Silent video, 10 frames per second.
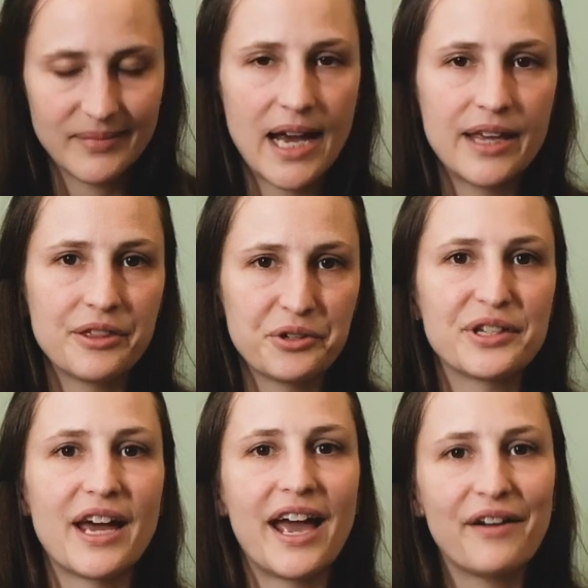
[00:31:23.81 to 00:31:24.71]
I
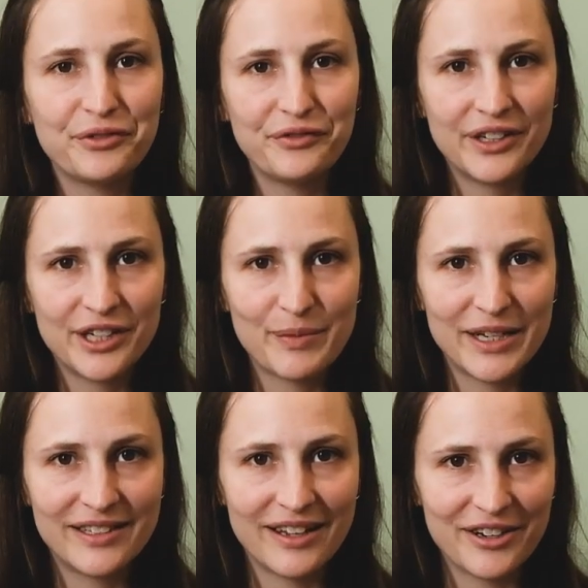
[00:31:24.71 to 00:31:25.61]
thought I have to finish
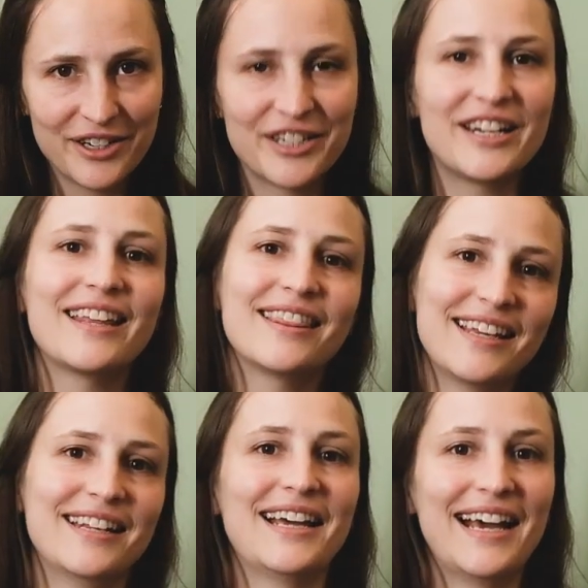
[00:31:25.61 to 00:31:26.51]
my stash and
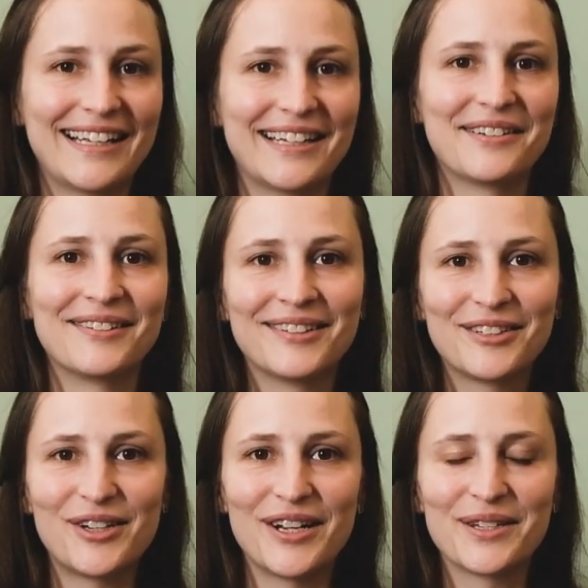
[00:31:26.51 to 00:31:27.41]
then I can
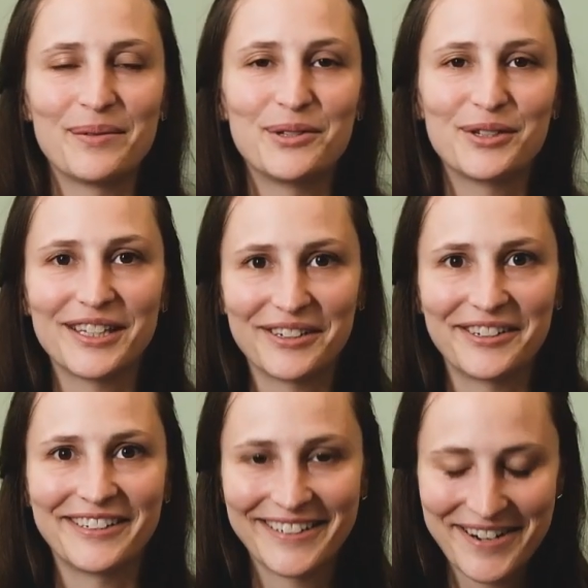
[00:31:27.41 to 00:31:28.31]
try some new
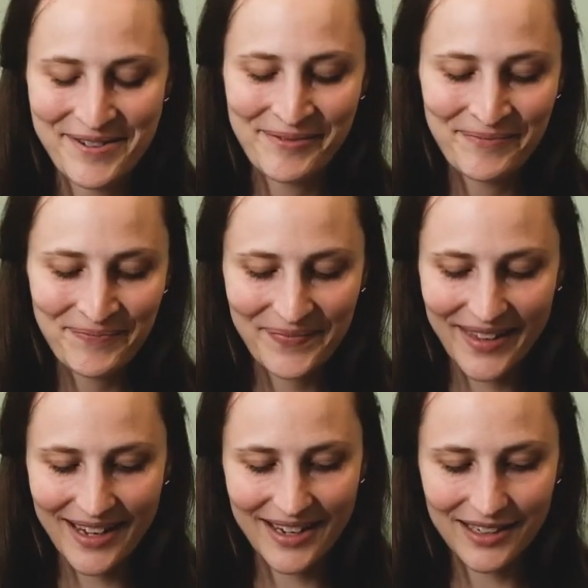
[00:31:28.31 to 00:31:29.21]
yarn.
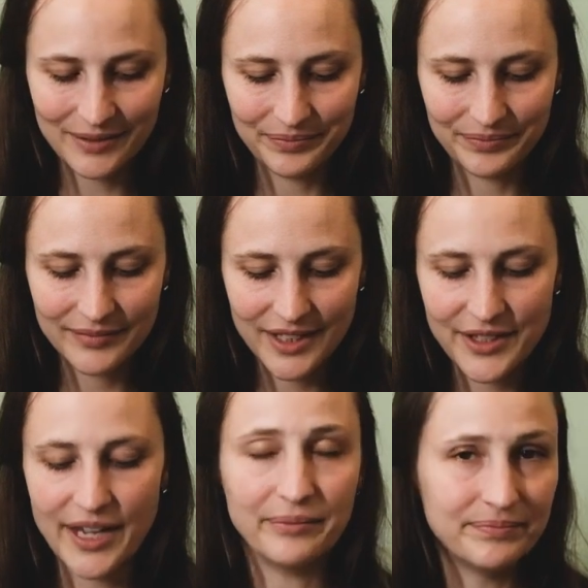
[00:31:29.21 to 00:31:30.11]
So
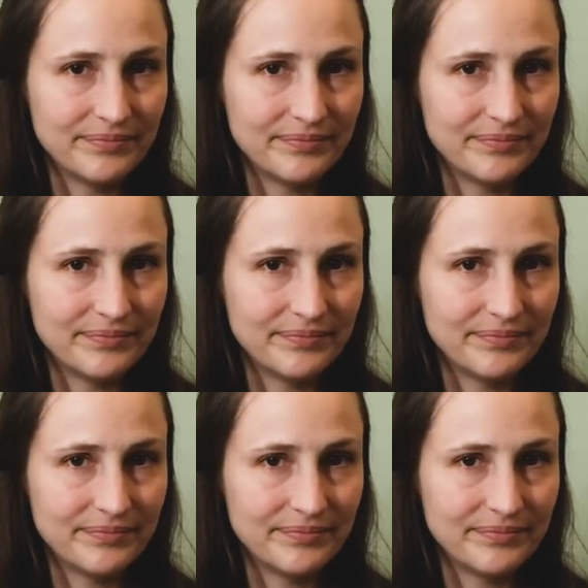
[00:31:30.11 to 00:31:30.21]
yeah,